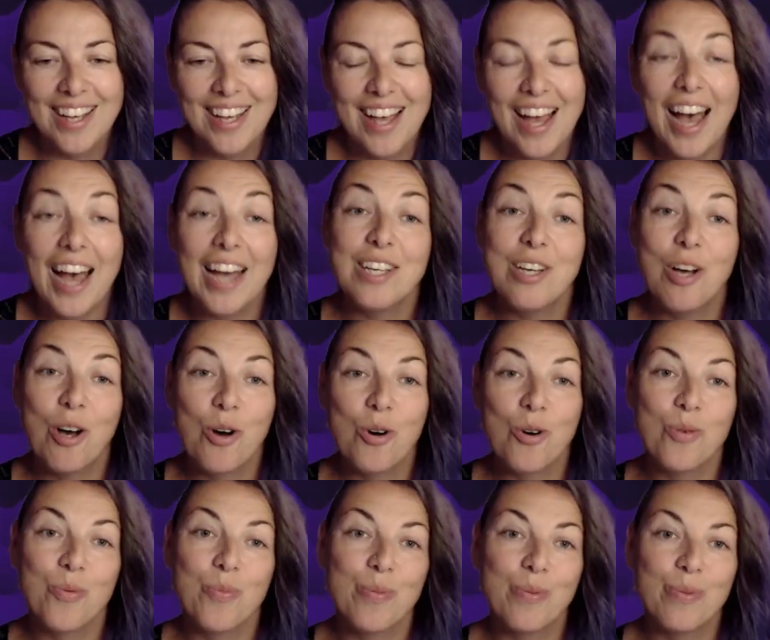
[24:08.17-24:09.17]
I
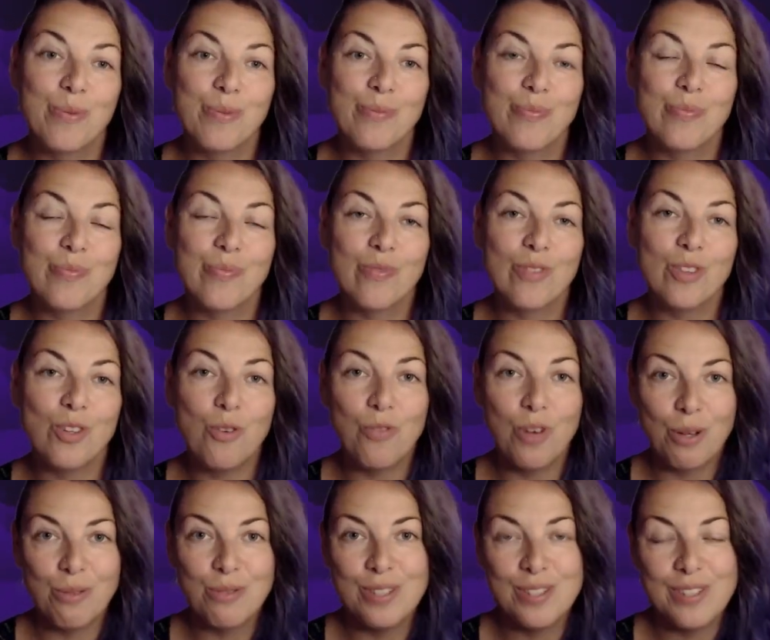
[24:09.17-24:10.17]
hope you
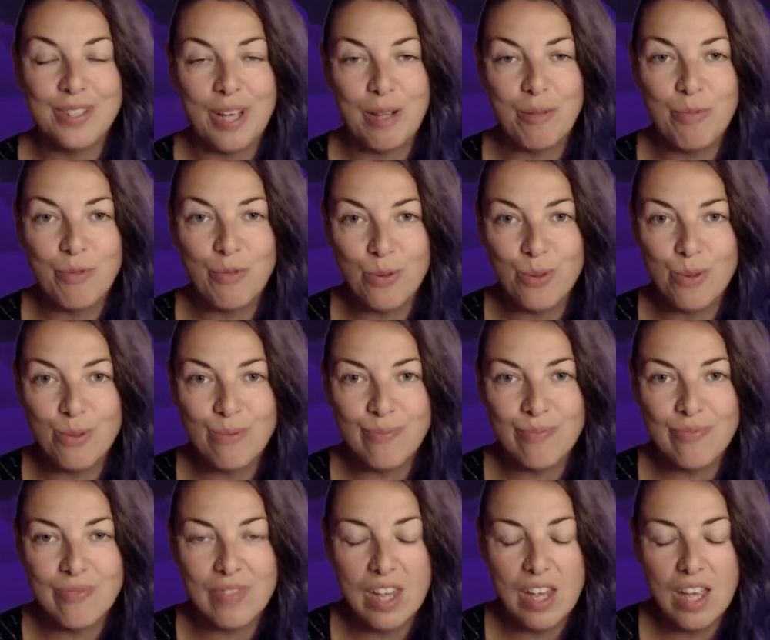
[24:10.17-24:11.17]
found this helpful.
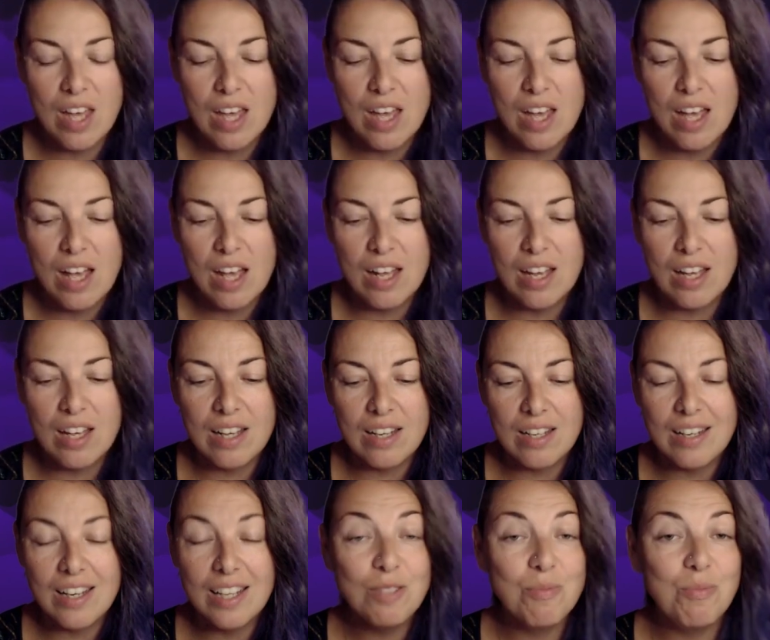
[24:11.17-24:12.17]
Uh,
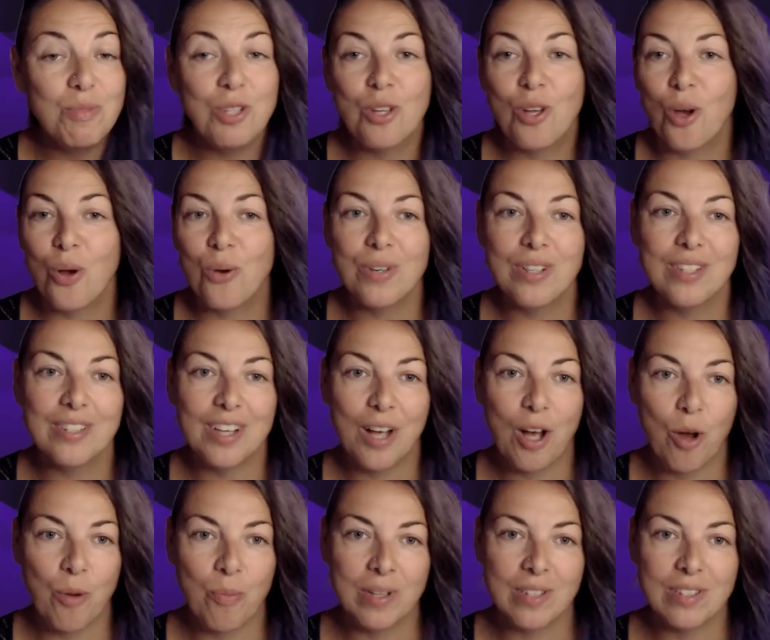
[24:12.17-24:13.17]
let me know in the
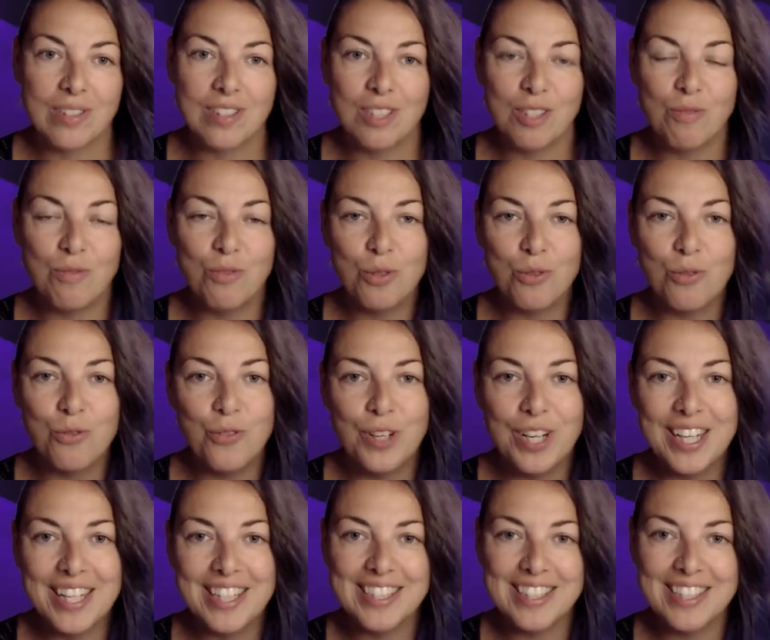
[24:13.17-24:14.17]
comments if you're
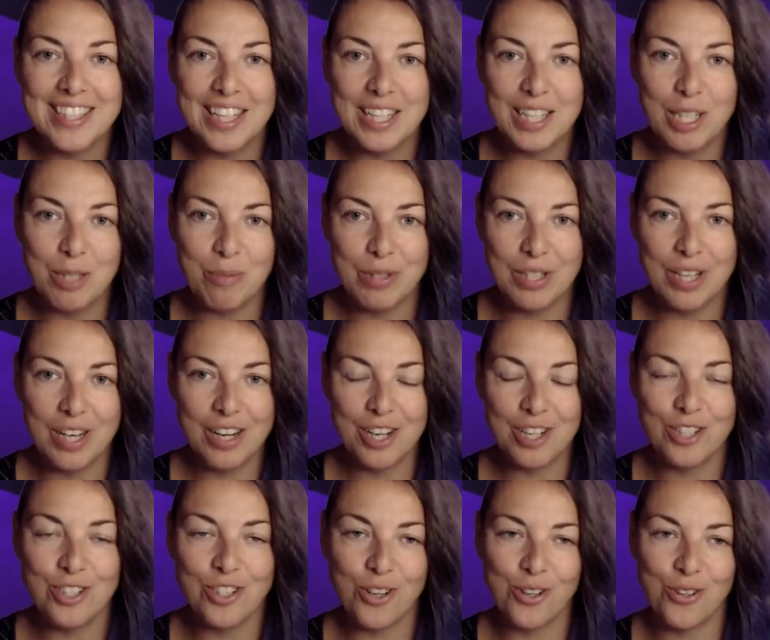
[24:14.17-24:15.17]
feeling this eclipse
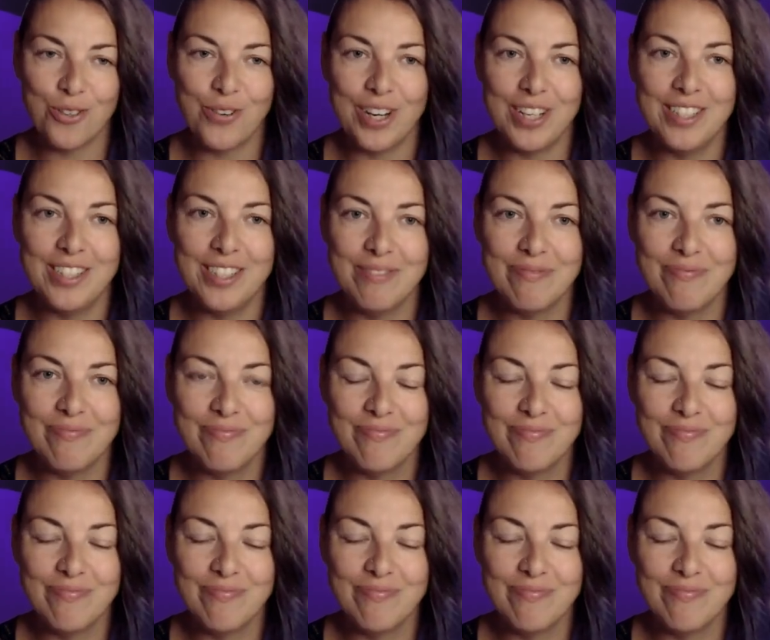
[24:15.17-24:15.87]
energy already.